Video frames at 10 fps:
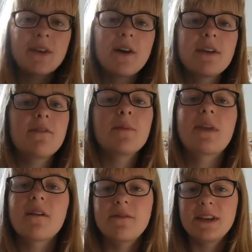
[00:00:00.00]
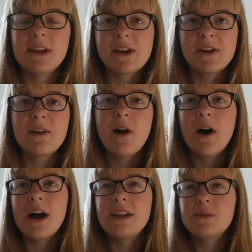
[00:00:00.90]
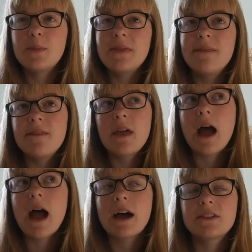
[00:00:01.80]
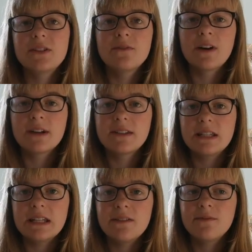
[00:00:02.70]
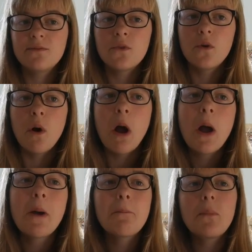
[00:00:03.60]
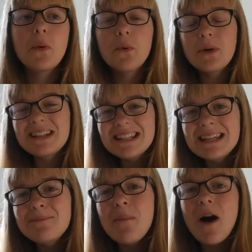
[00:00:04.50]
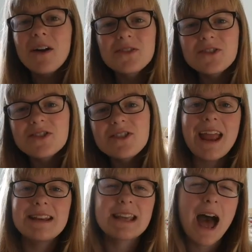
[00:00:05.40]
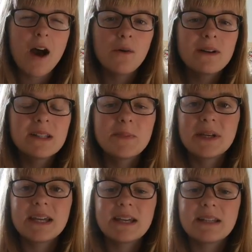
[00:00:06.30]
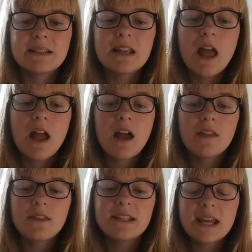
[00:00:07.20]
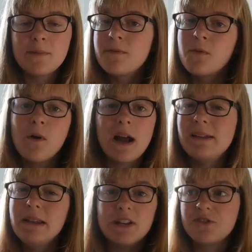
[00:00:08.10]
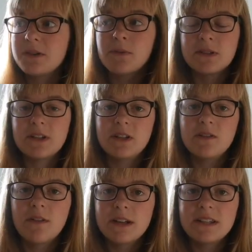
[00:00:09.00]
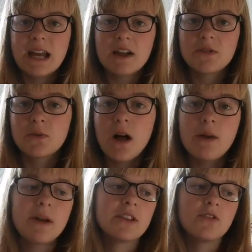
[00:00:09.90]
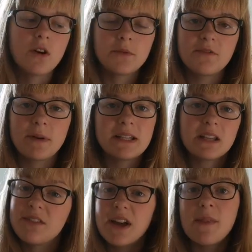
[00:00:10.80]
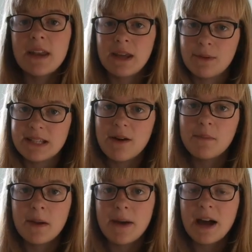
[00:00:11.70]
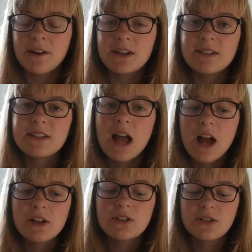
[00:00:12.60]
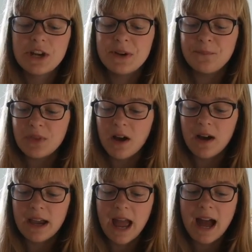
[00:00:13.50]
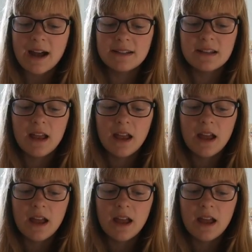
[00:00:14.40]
When I filmed that video, I'd been at university for pretty much eight hours because the day before I literally wasn't at university at all. I went and dropped off my stuff and then I went out with my parents. So I had